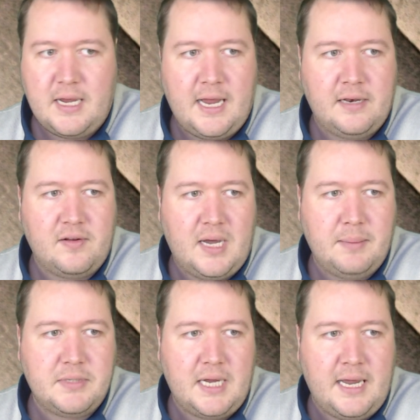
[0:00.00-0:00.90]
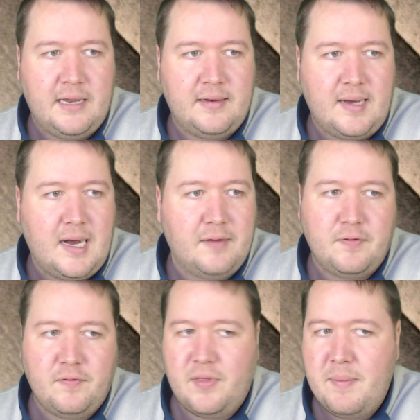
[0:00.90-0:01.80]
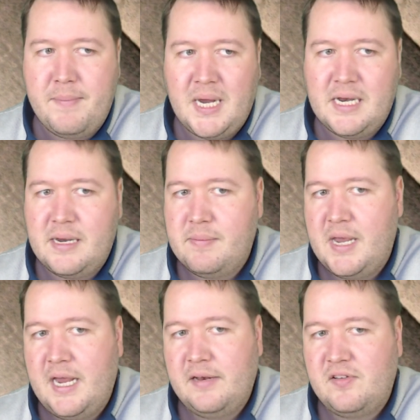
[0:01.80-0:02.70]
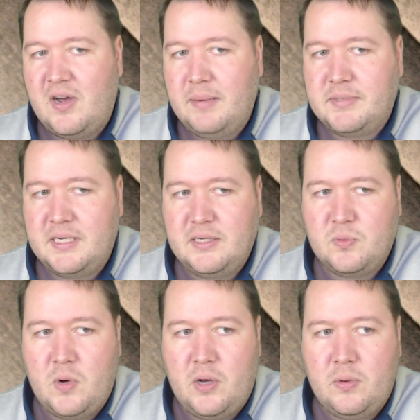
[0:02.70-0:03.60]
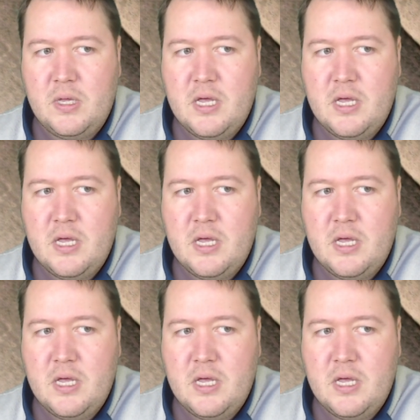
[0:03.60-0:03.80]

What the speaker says: hand types and half of the medium hand types as well.